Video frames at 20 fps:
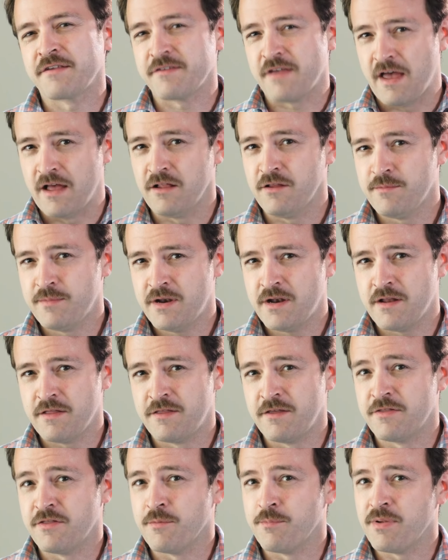element that
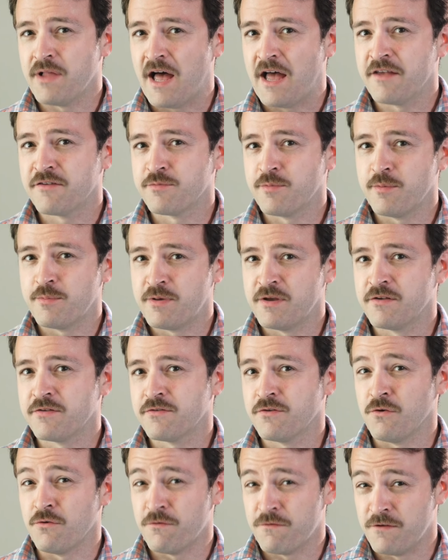the plasma pistol
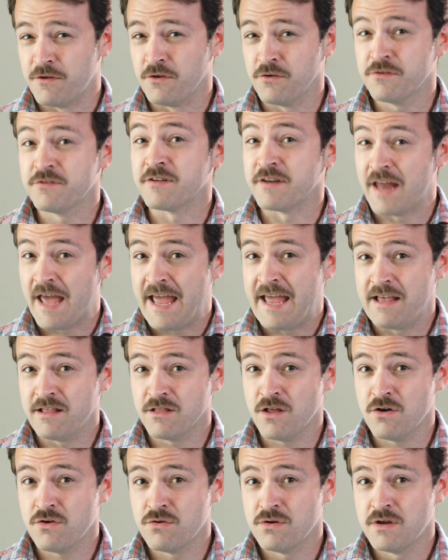fills in
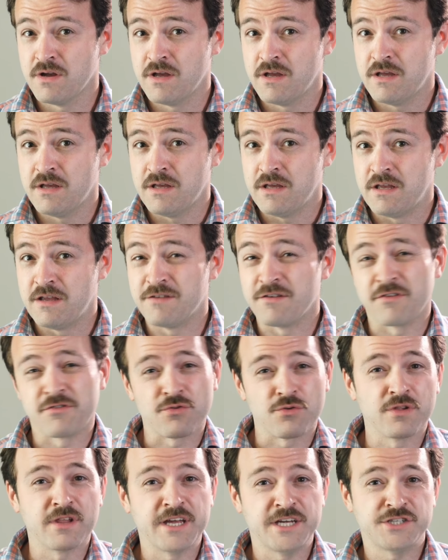Halo is its
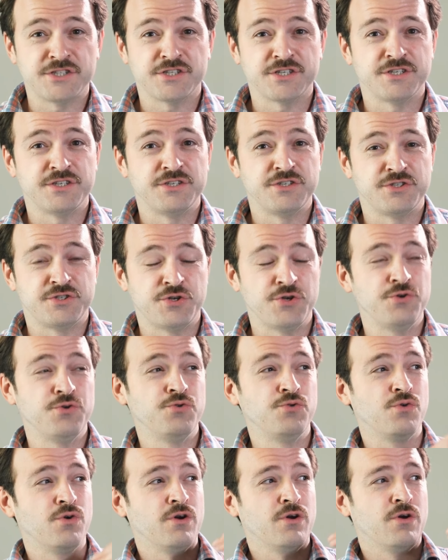relation to
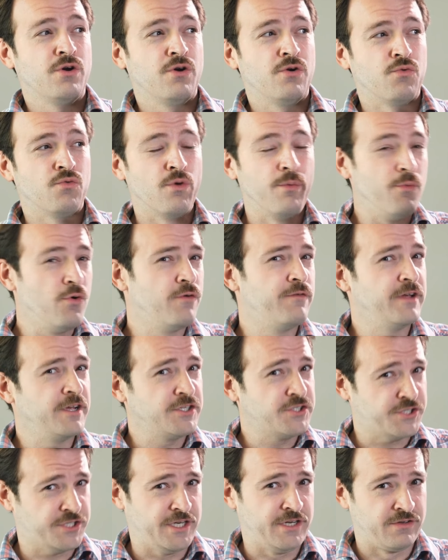removing
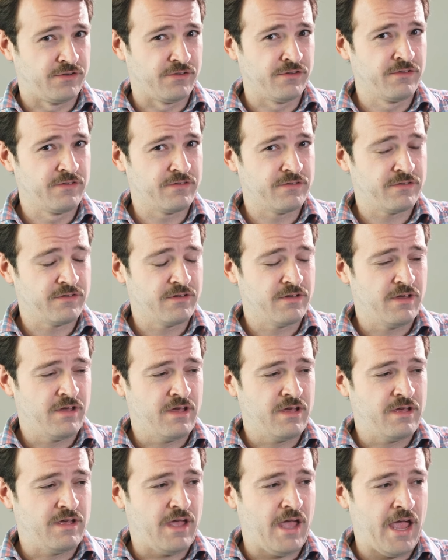shields
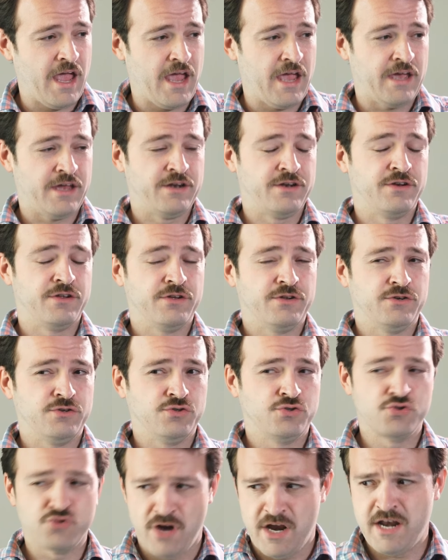and
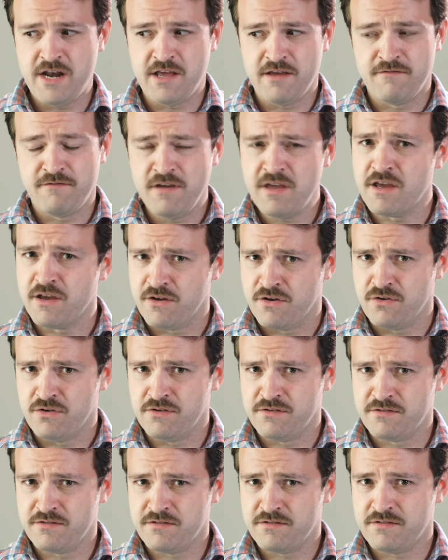draining
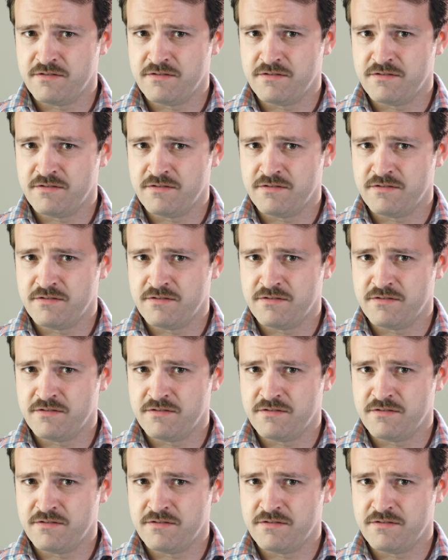vehicles.